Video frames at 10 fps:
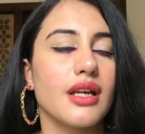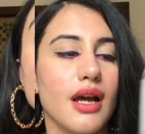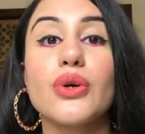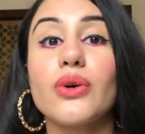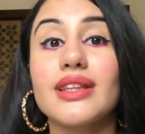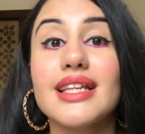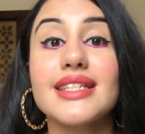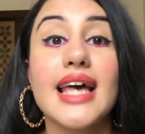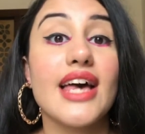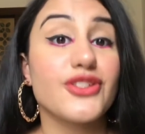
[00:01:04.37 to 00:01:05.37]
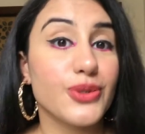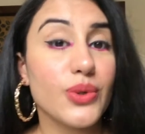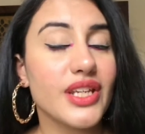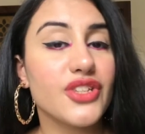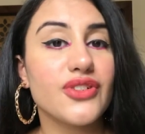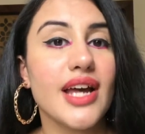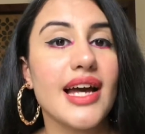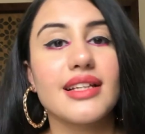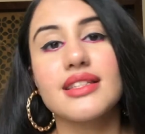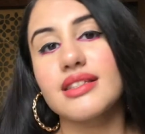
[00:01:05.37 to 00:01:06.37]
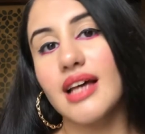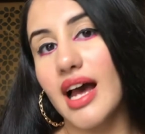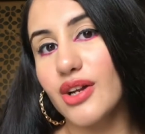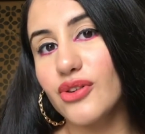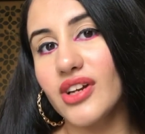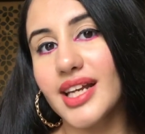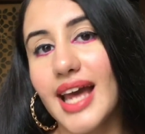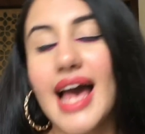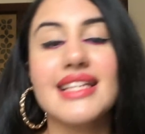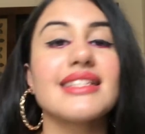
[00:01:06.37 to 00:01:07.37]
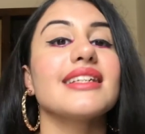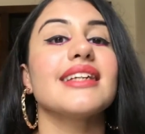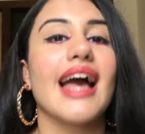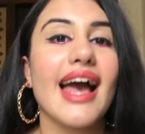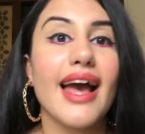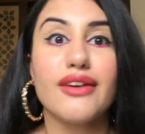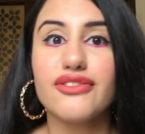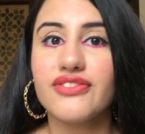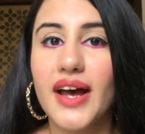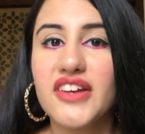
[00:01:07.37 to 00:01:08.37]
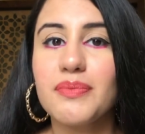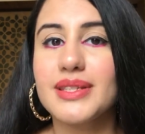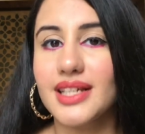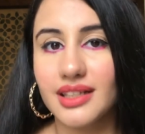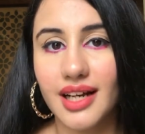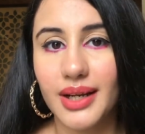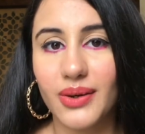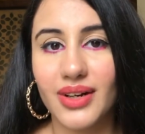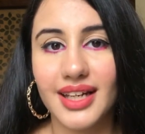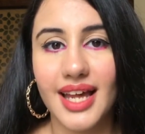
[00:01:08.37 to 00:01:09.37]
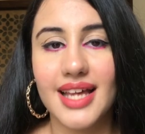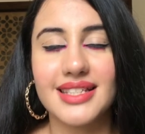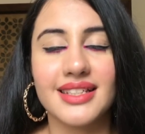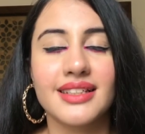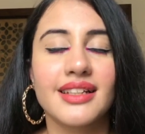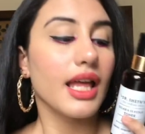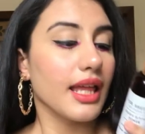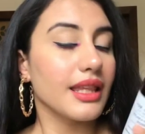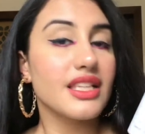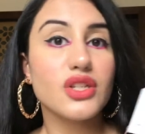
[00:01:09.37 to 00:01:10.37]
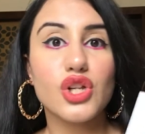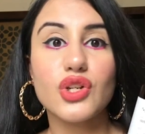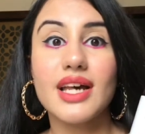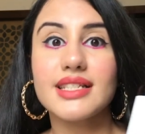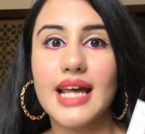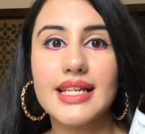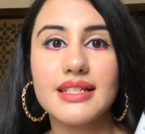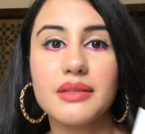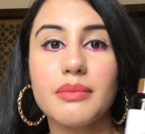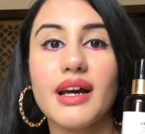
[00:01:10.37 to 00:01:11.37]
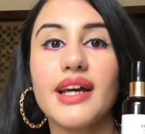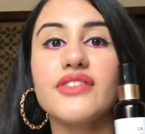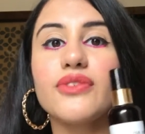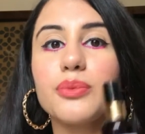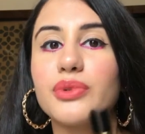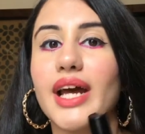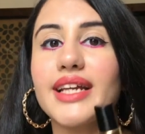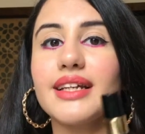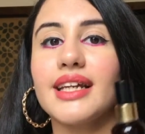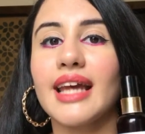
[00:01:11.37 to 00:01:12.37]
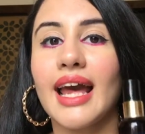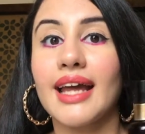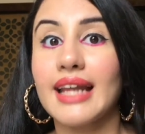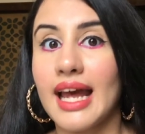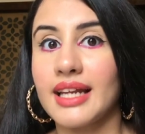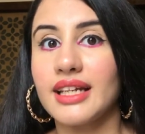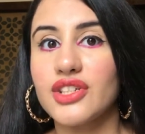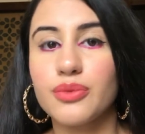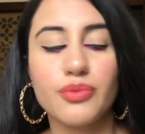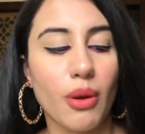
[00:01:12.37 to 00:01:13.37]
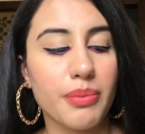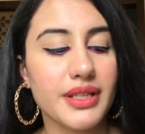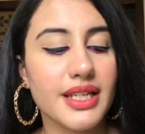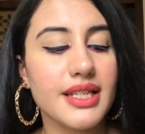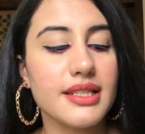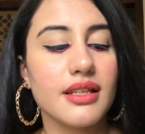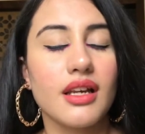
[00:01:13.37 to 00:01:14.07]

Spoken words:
So this has rose extracts, hyaluronic acid and 5% glycolic acid. This also has niacinamide for brightening and anti-aging properties.